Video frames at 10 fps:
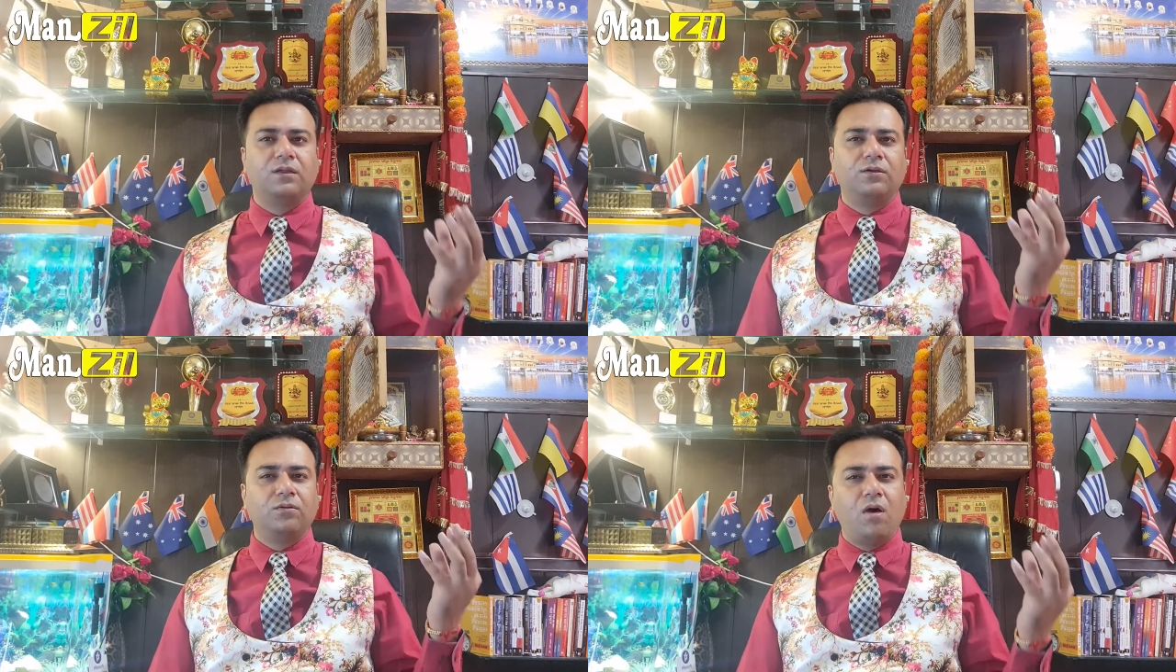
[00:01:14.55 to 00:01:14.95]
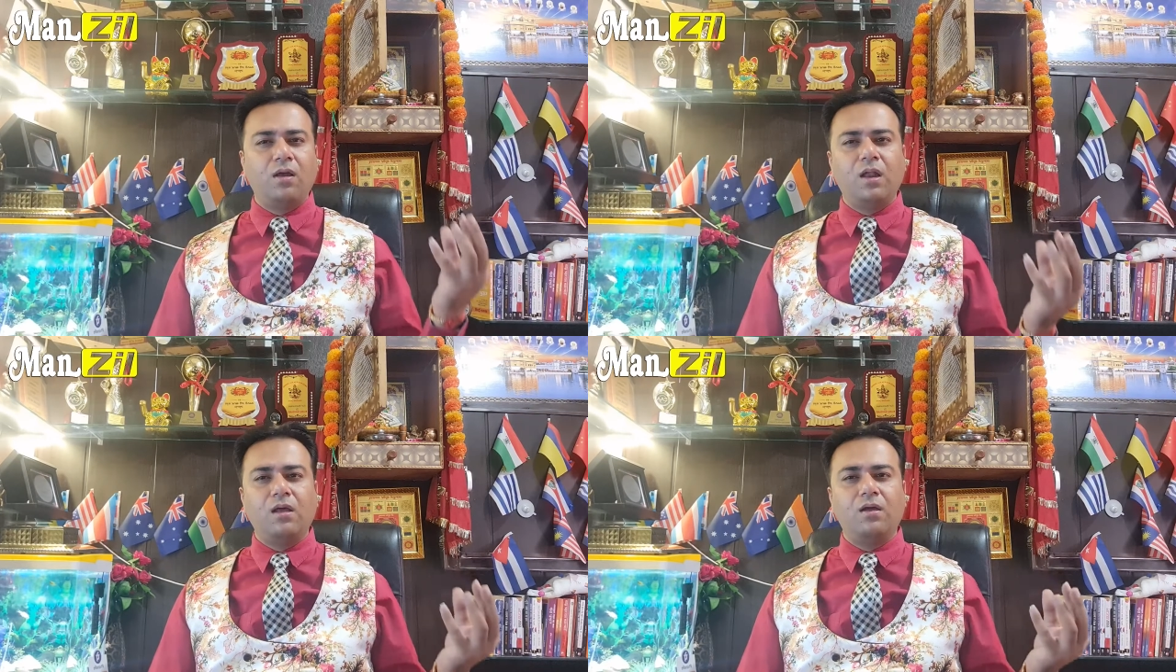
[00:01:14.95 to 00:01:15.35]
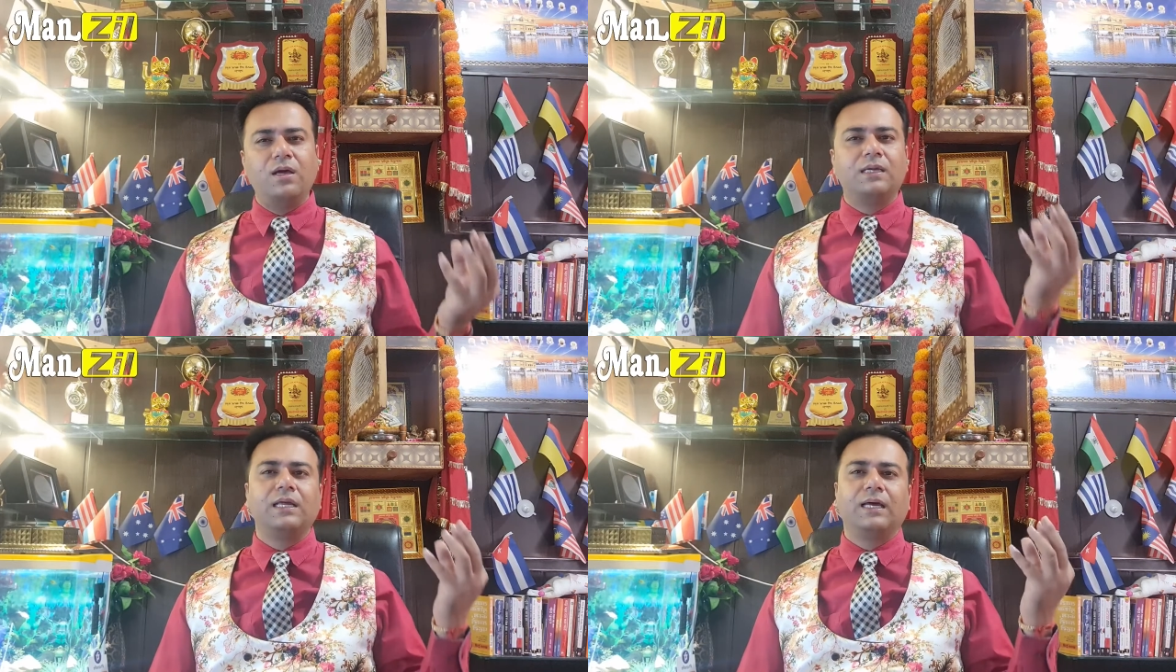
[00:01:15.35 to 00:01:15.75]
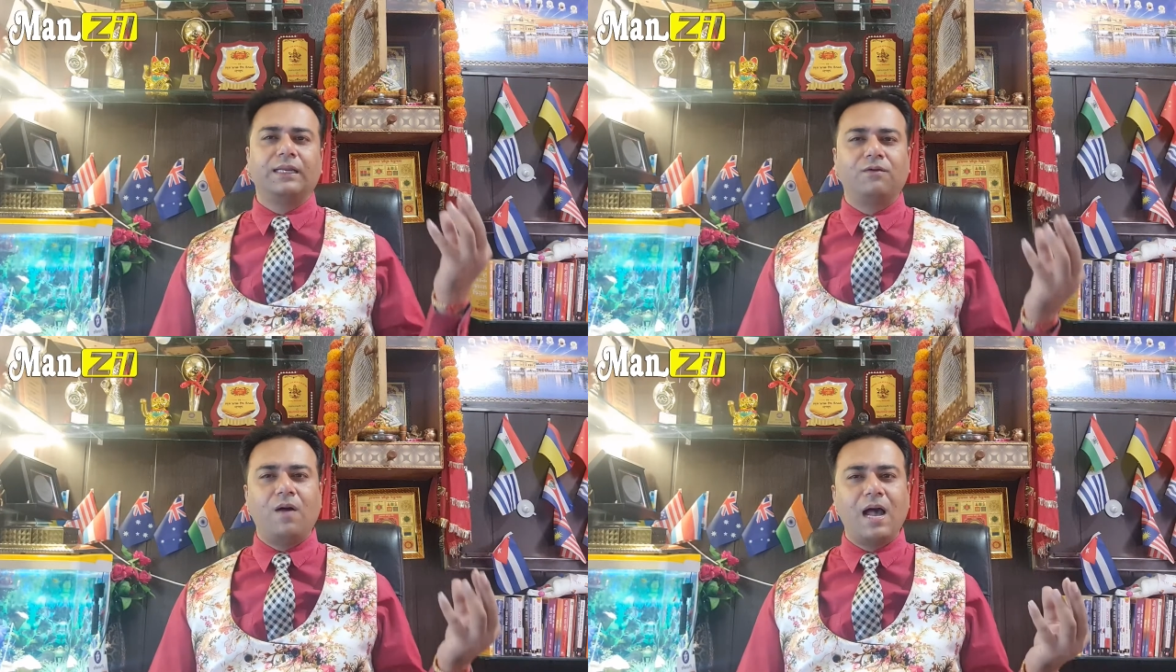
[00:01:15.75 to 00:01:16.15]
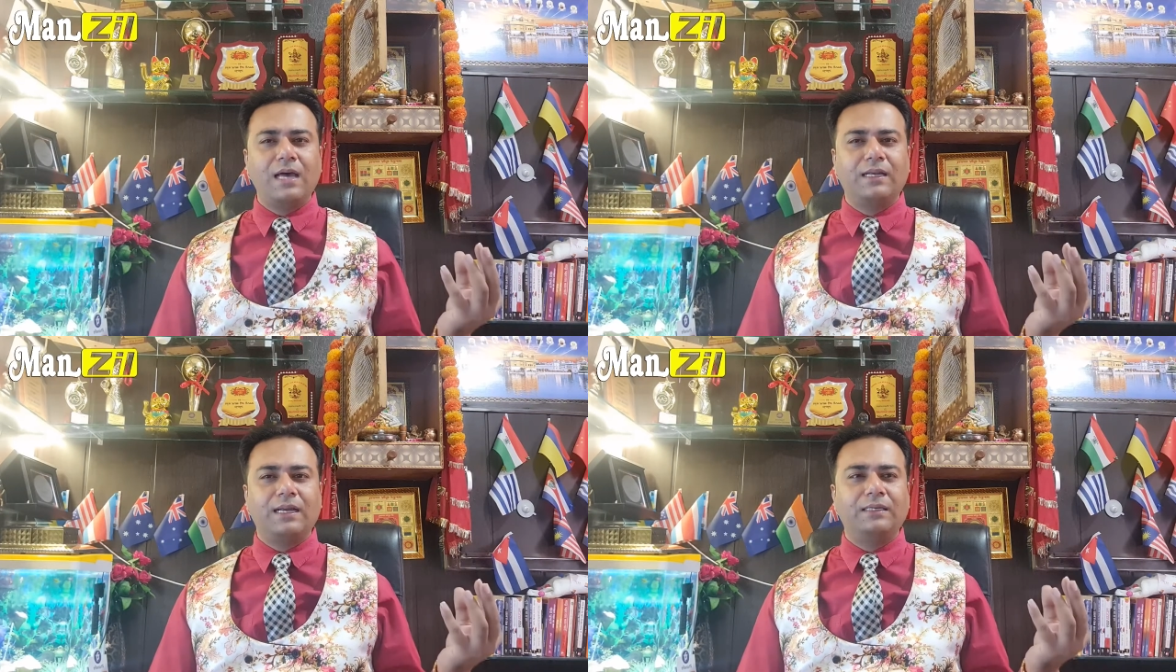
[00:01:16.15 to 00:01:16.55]
no longer
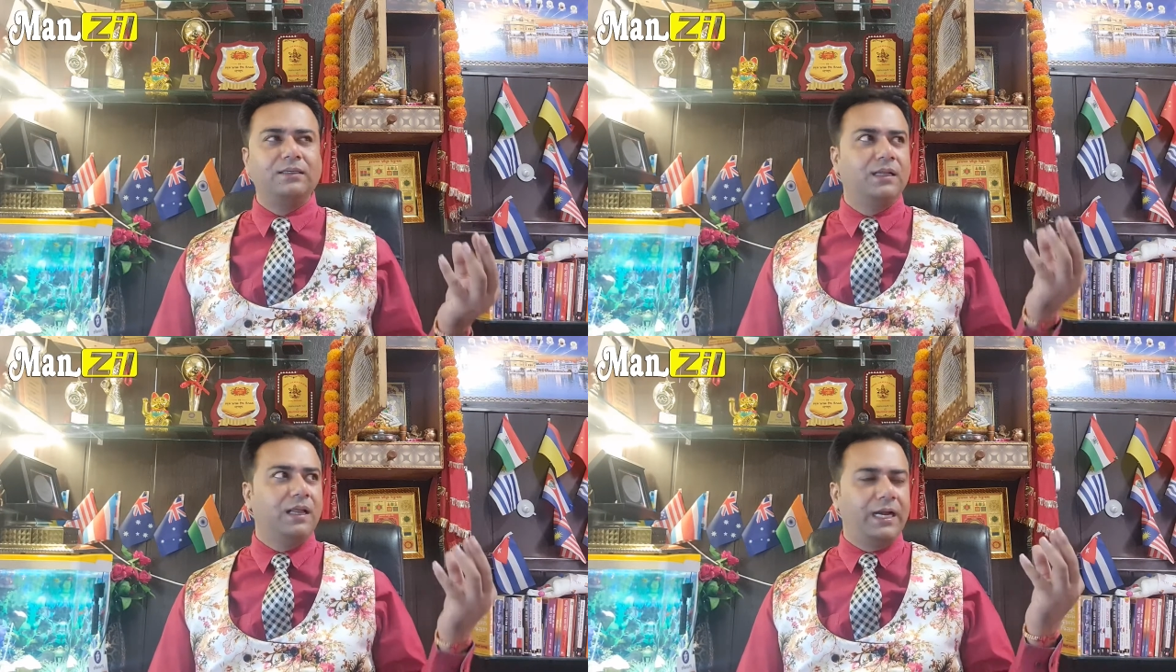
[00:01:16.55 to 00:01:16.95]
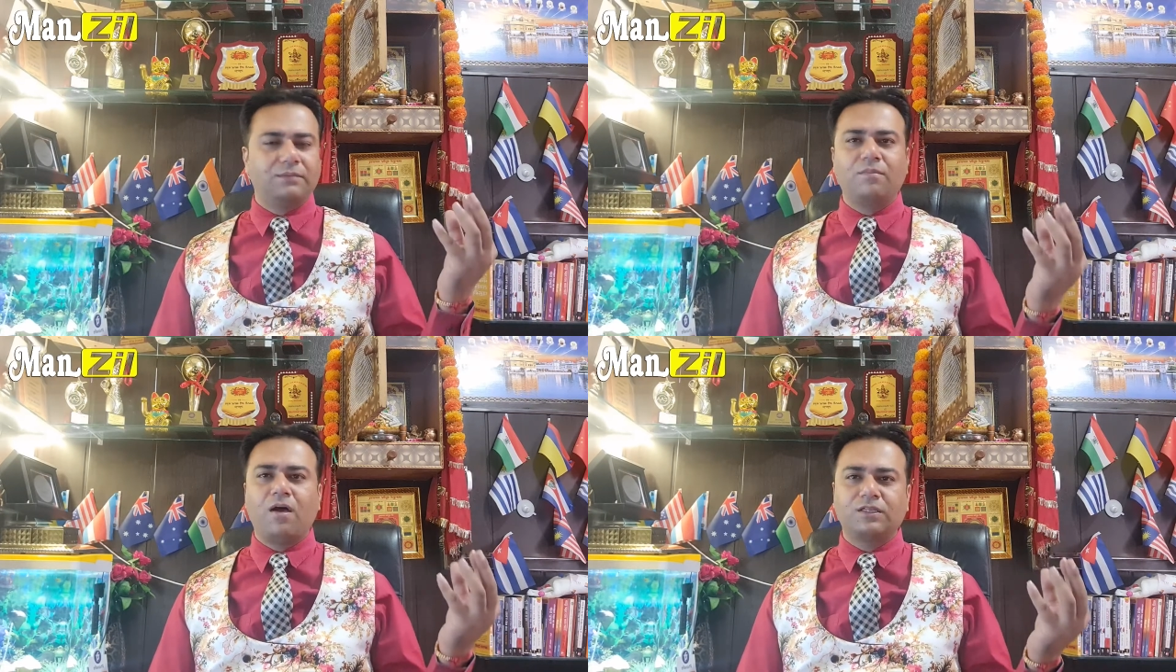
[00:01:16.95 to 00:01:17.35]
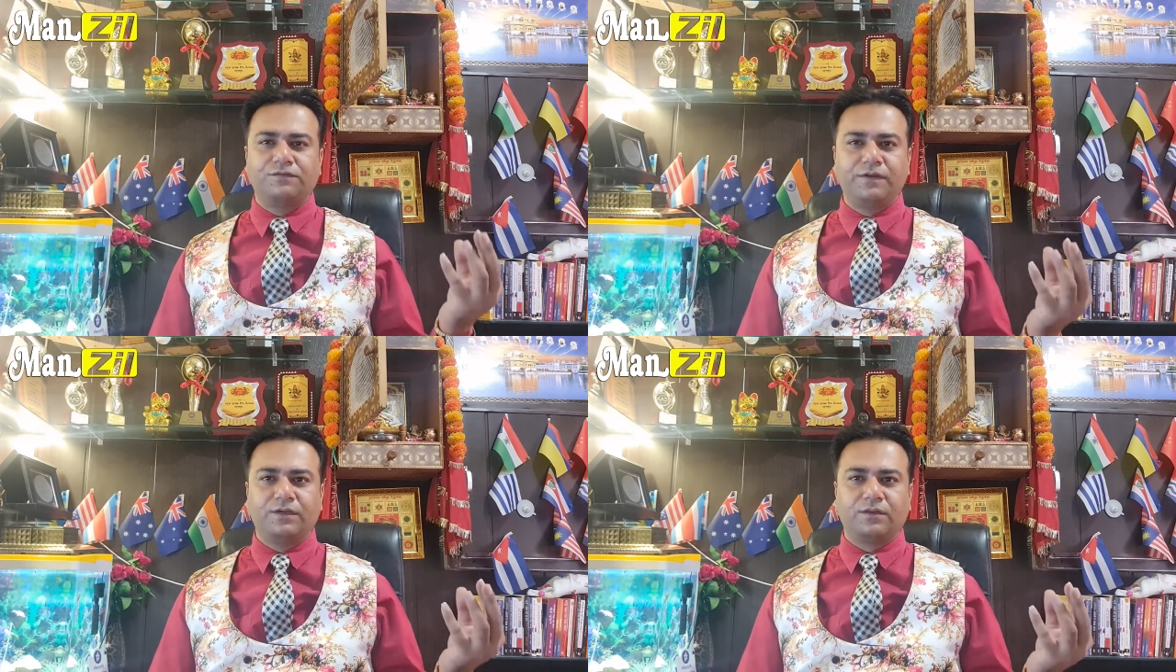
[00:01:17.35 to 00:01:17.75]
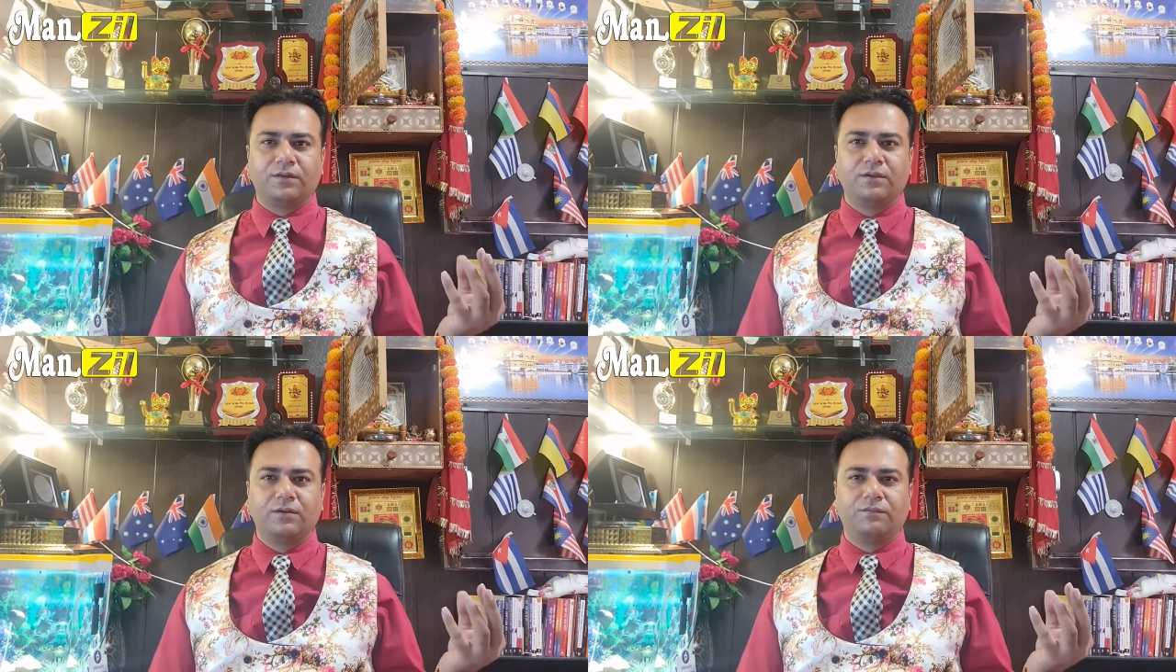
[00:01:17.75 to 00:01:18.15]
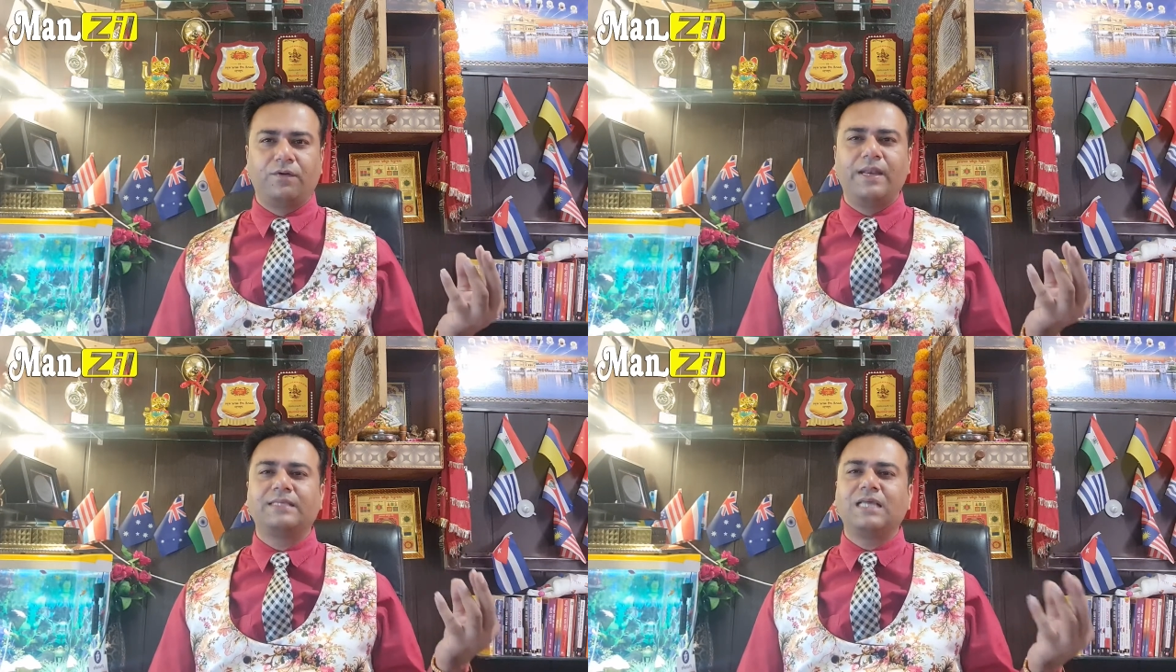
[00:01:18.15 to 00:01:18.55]
require an atmosphere.
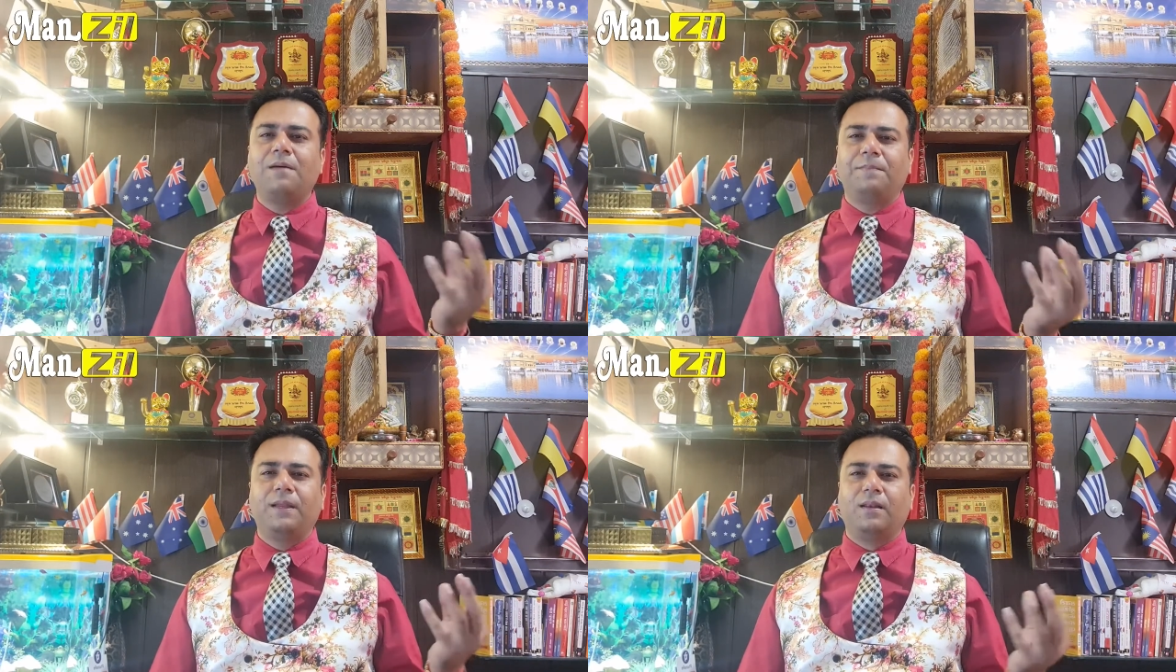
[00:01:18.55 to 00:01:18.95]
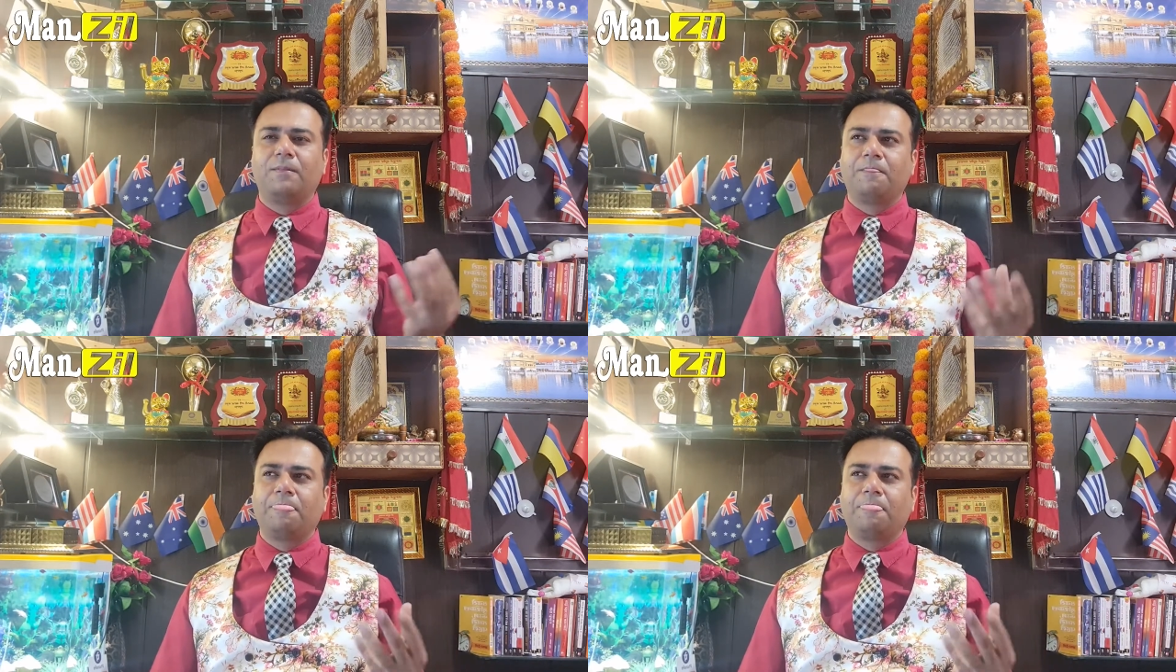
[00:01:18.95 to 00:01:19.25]
For example,